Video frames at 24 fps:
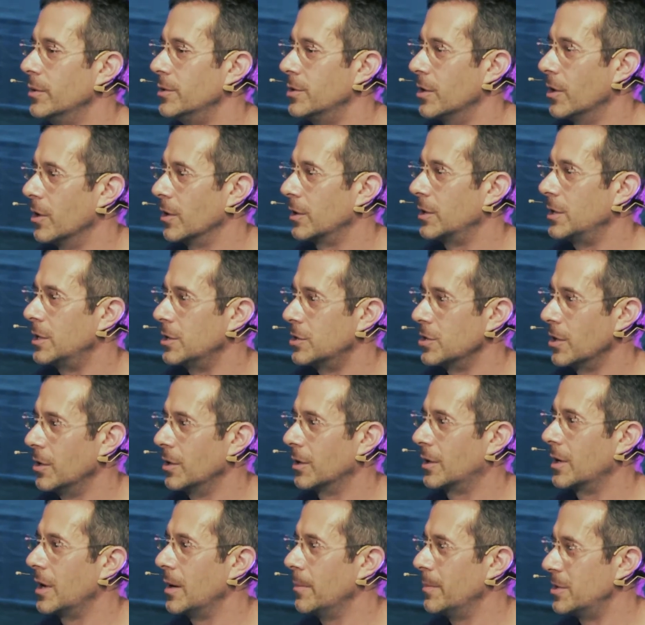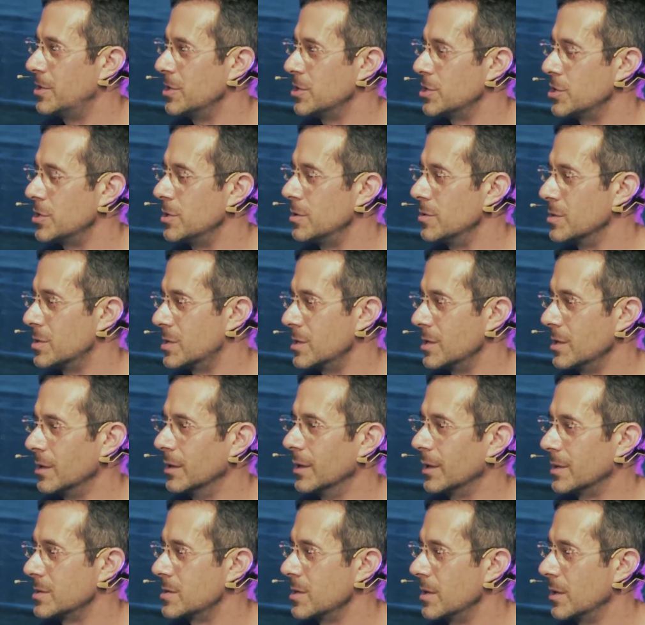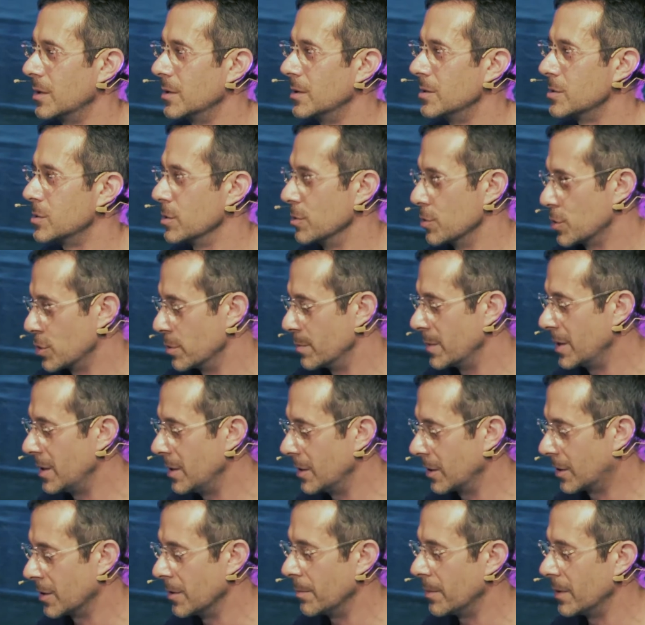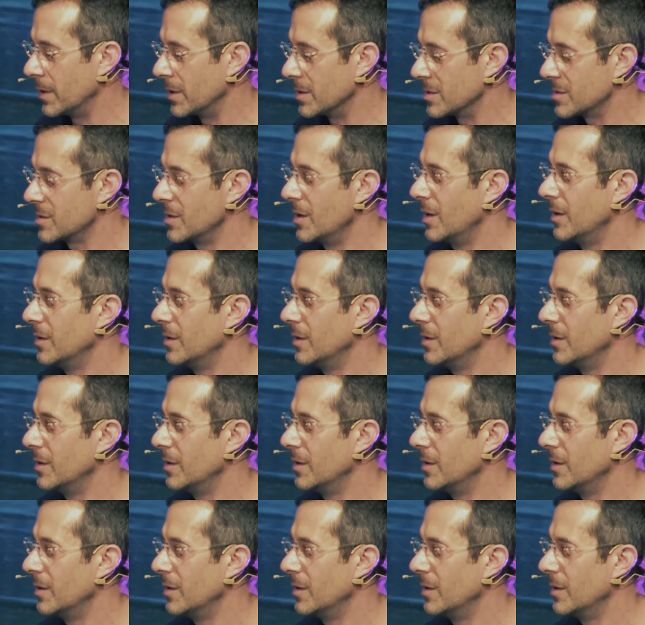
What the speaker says: dog-eat-dog competition you see like say in social media companies.